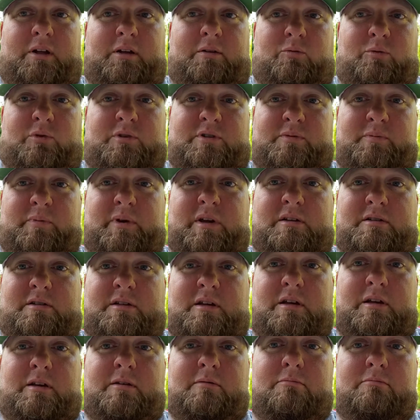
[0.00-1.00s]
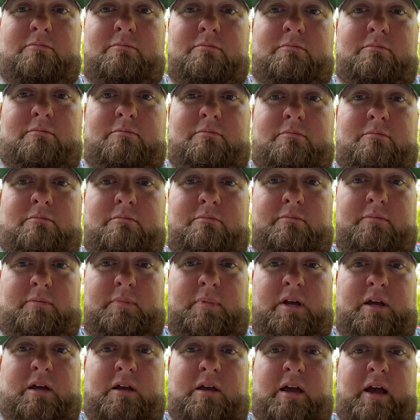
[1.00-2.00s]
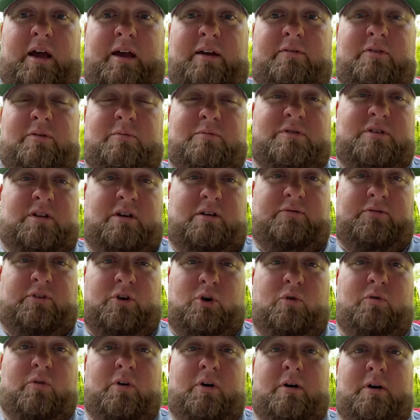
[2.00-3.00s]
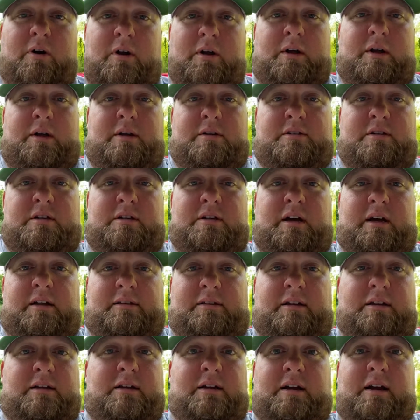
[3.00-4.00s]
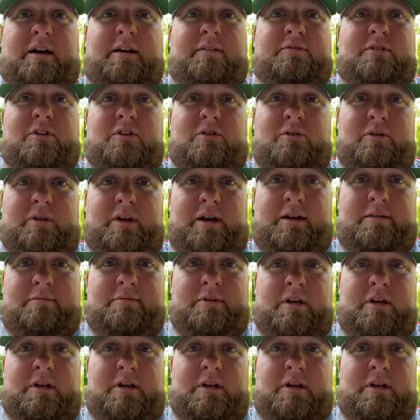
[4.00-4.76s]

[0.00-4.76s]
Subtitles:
which means he gave himself over to death. He didn't have to do that.